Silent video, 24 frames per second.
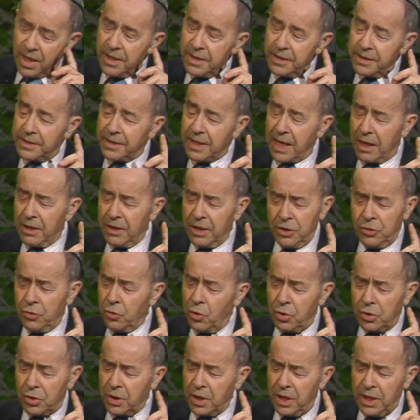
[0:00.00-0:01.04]
south, uh,
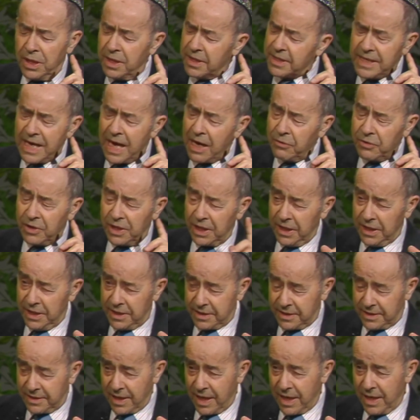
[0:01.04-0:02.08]
north, uh, southeast
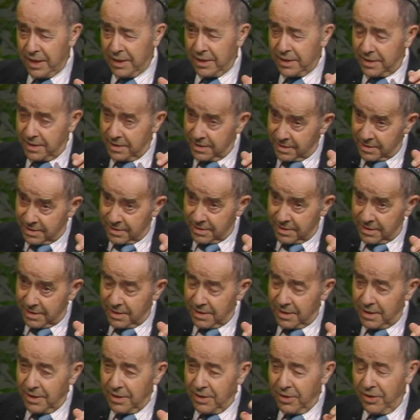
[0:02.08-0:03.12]
side
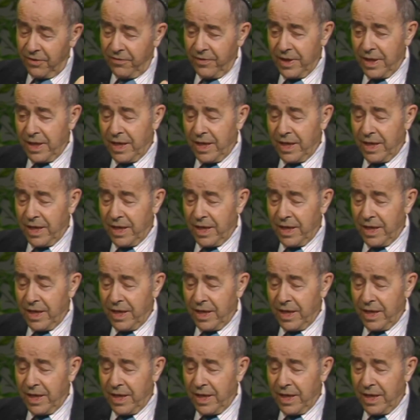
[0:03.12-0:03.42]
over